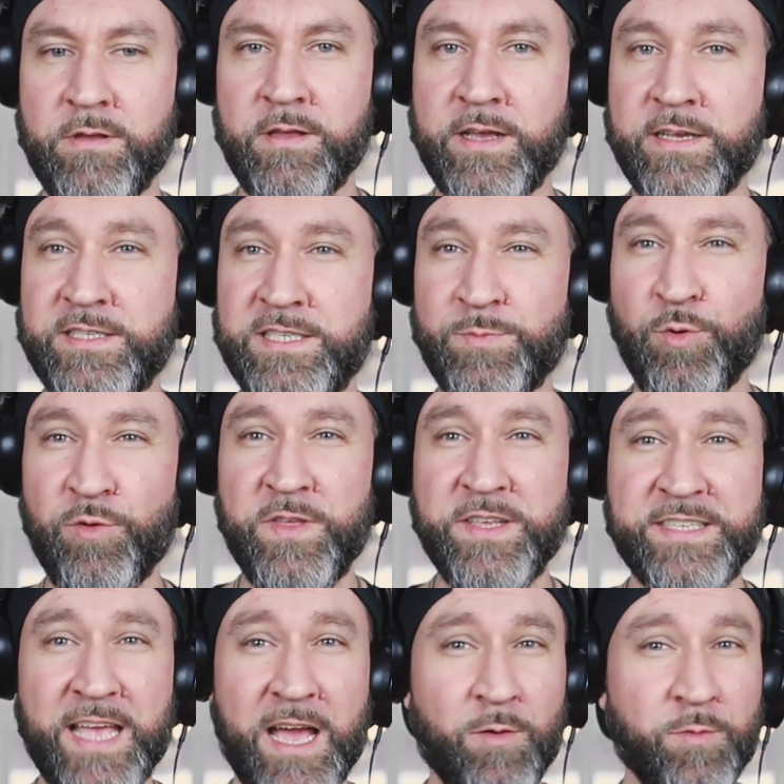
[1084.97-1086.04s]
Because smoothie
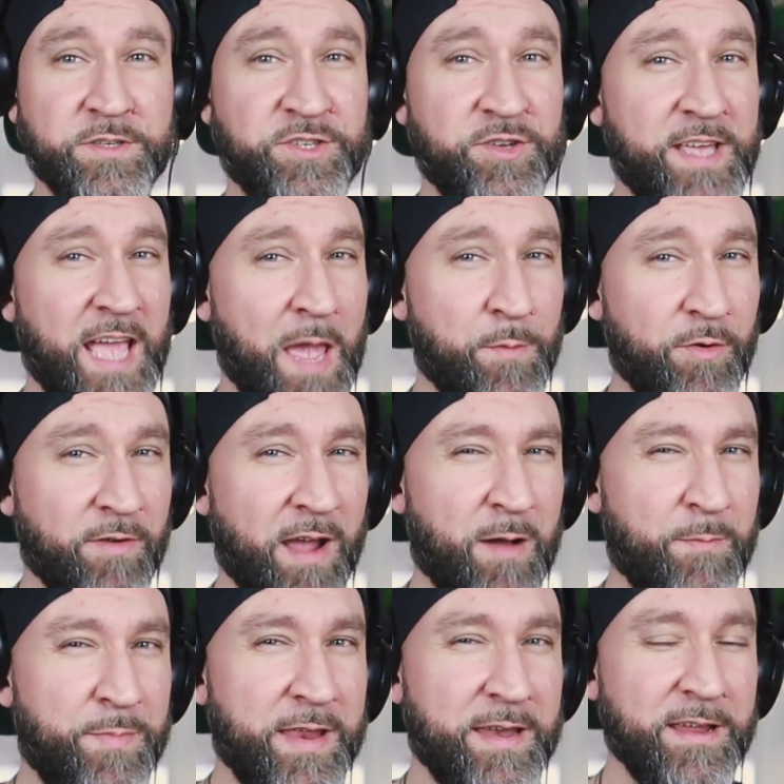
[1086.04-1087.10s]
sours, you came
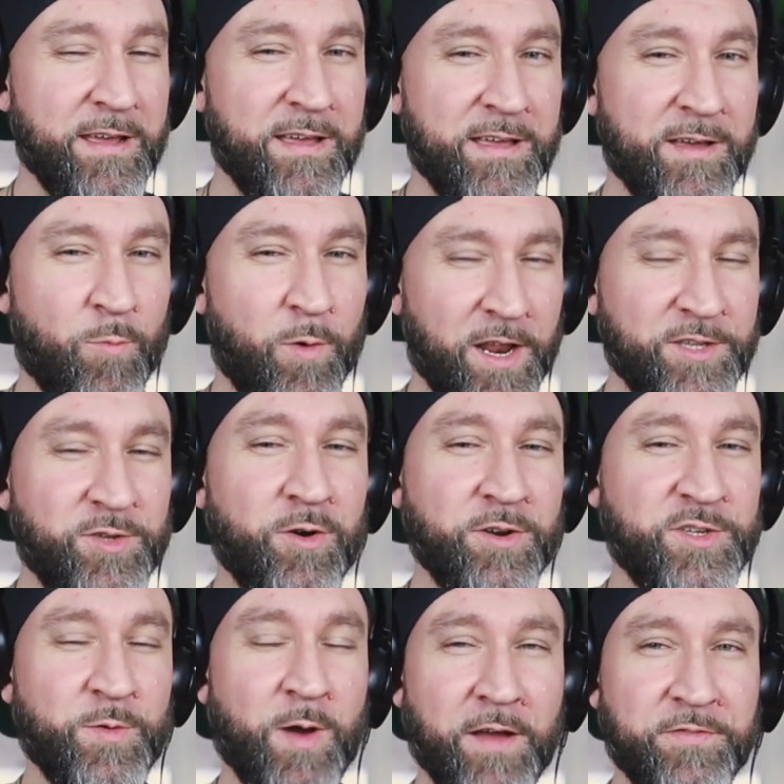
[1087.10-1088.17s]
around, but when I
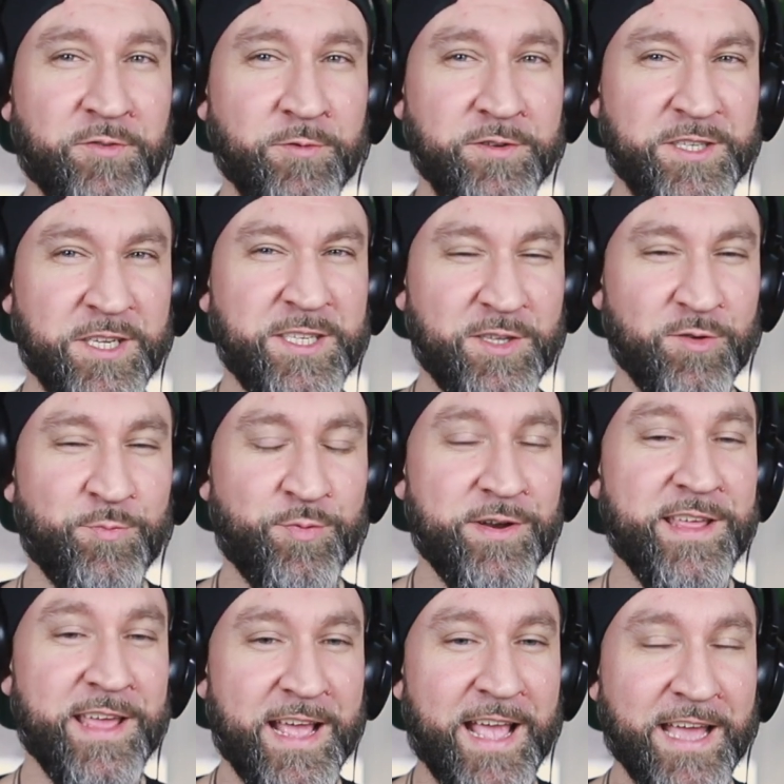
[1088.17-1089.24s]
talked to you afterwards, you're still
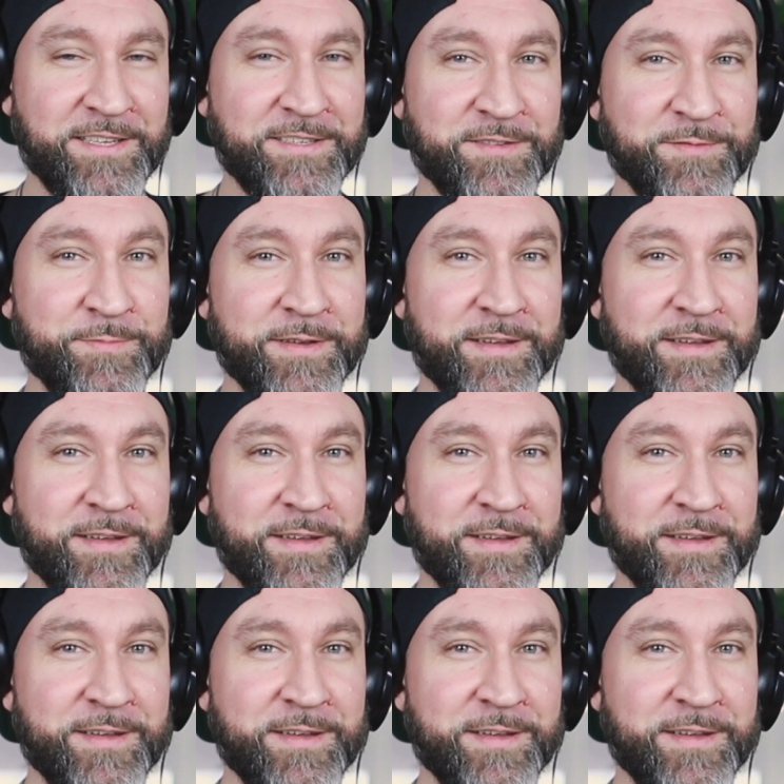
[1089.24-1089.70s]
pretty against them.